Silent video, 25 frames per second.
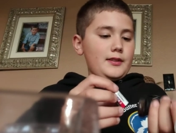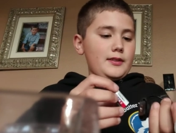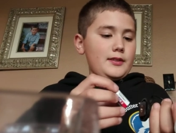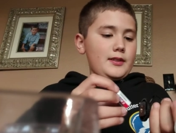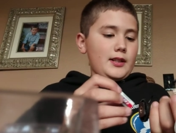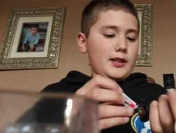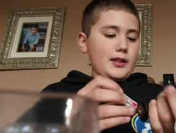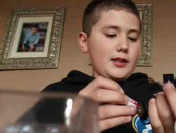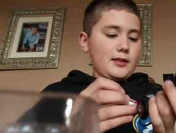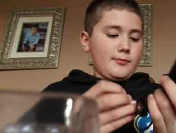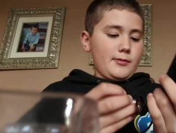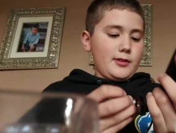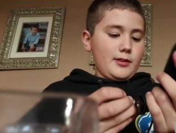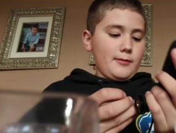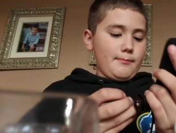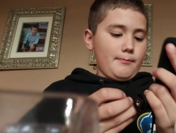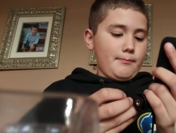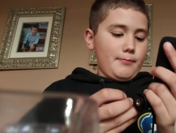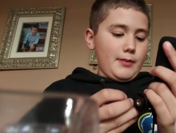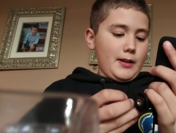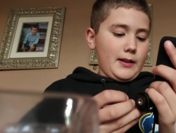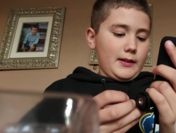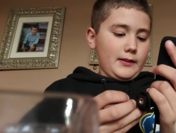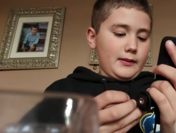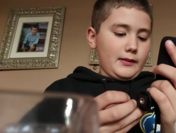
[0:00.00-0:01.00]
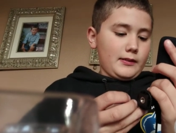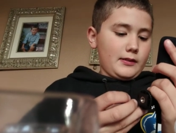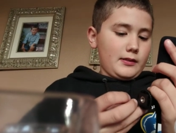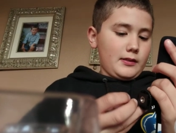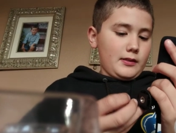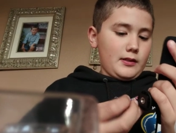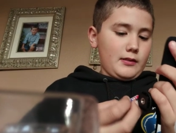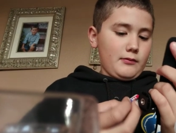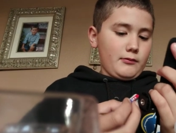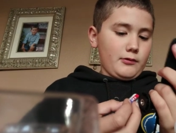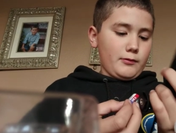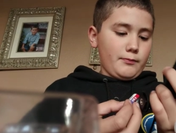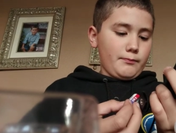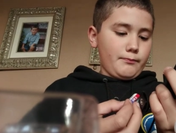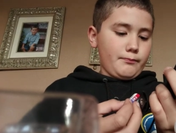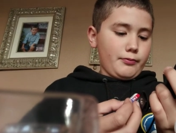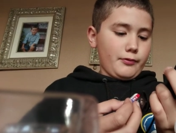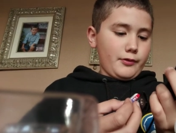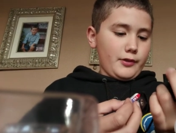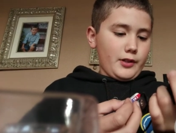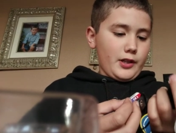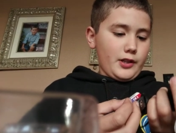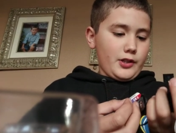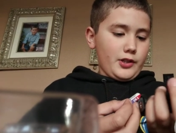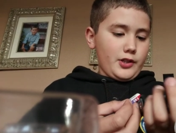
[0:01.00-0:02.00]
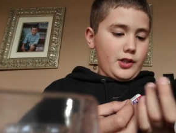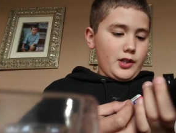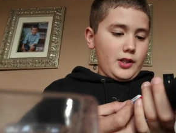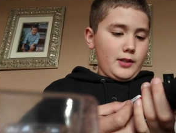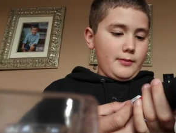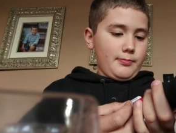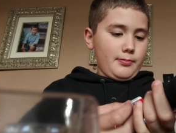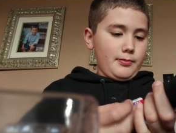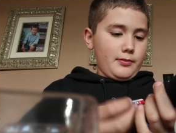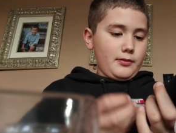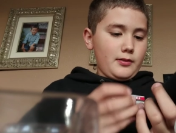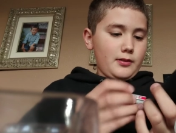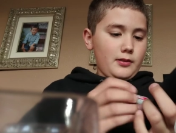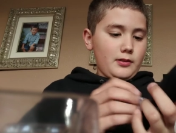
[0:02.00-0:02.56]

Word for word: it's not going to be the best. It's pretty cheap.